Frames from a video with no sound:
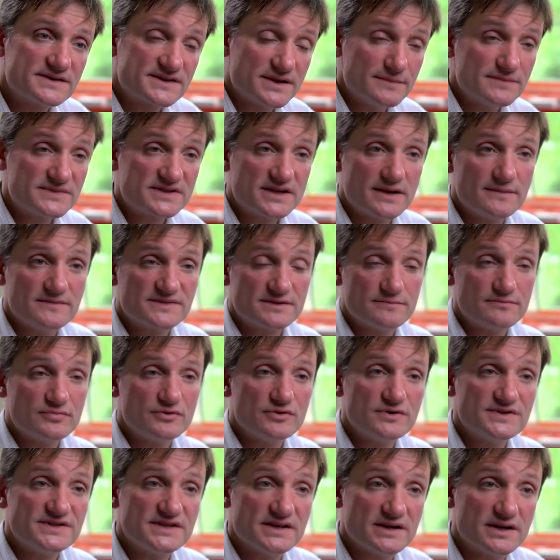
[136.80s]
Sometimes the
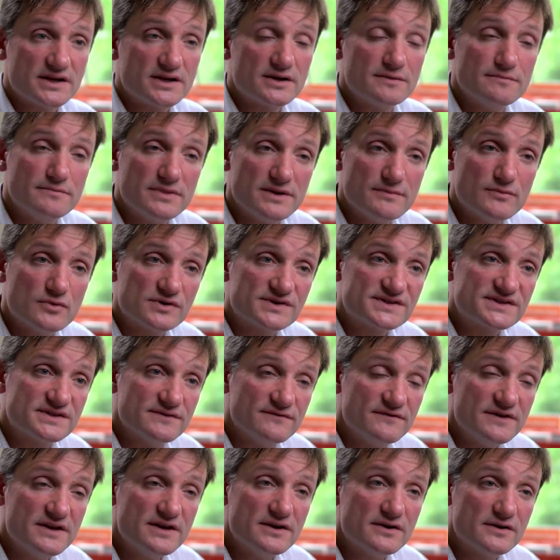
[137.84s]
bruising can be more
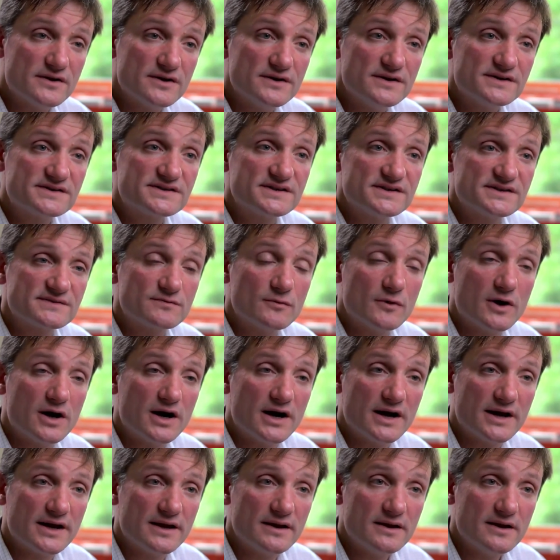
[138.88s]
severe, and this is
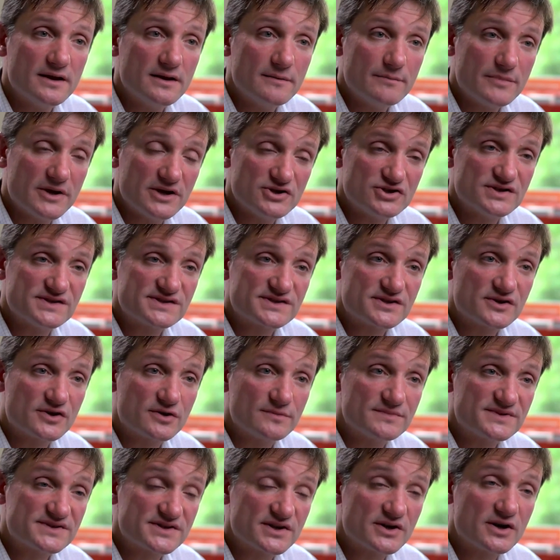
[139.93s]
why patients
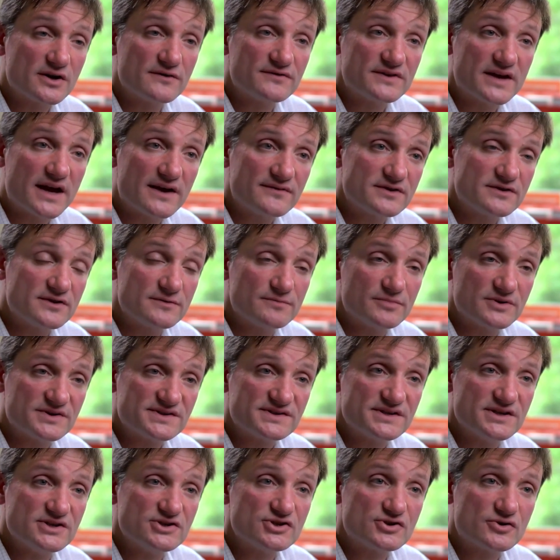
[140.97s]
are observed after the
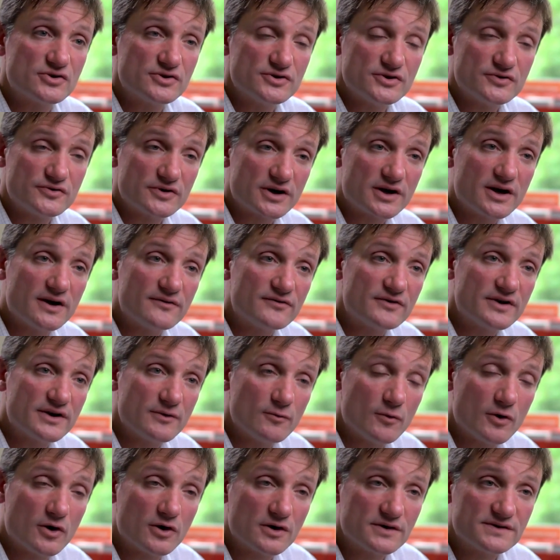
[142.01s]
procedure on the
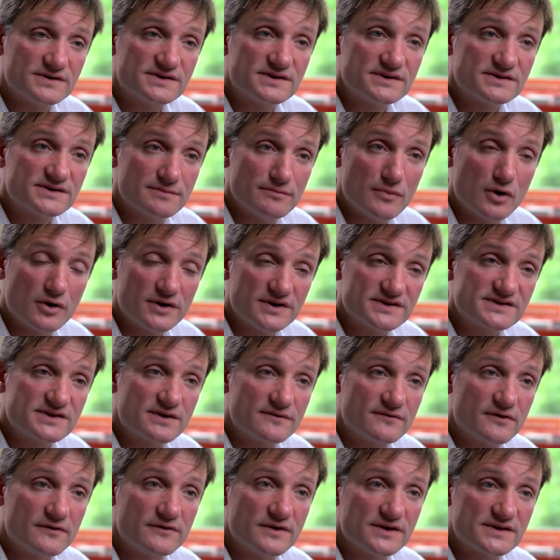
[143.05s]
recovery ward to
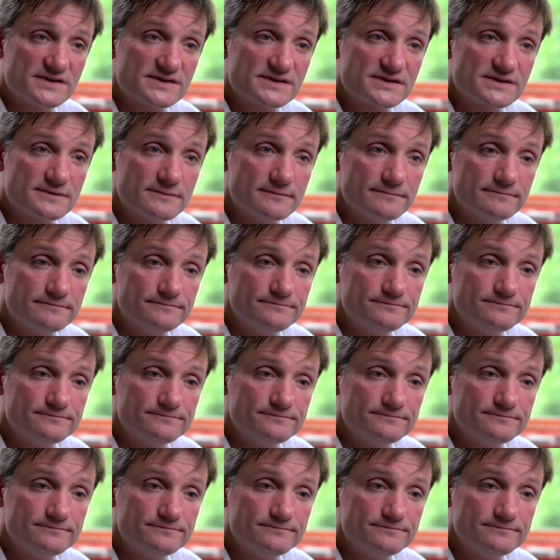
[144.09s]
monitor for this.